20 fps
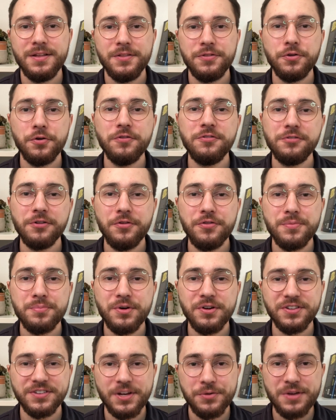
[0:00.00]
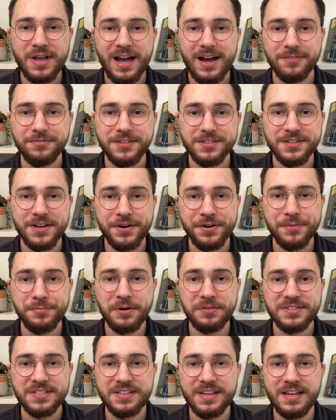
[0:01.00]
Those are all the books that we have to talk
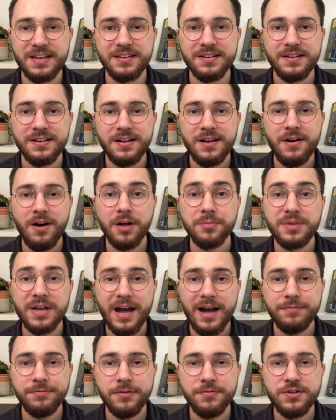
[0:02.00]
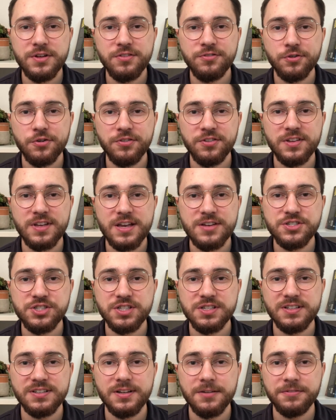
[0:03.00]
about today. On behalf of the
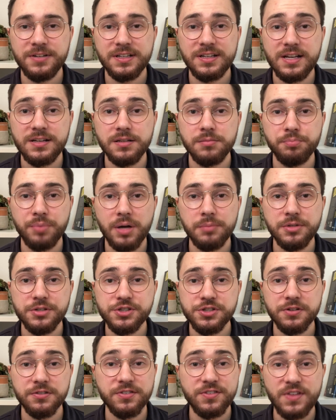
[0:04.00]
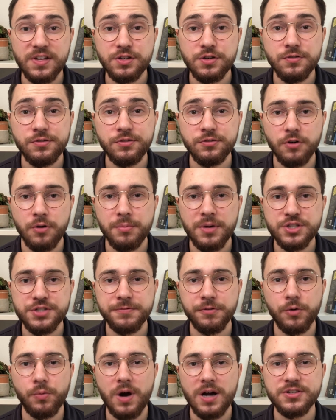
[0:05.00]
Association of Canadian Publishers, thank you so much
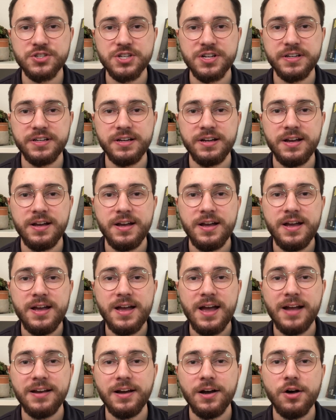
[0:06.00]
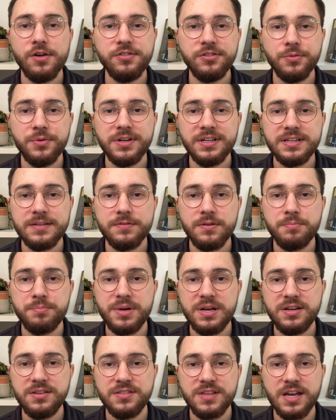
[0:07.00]
for watching. And I also want to give a
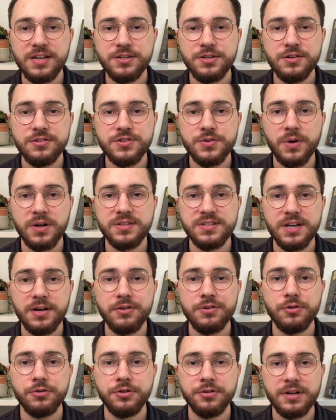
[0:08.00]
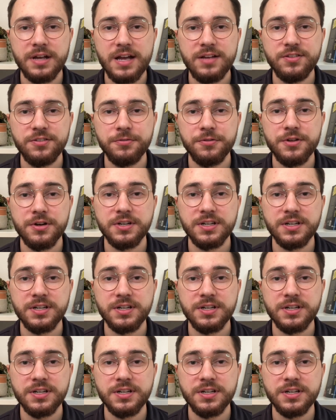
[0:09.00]
big thank you to Ontario Creates for their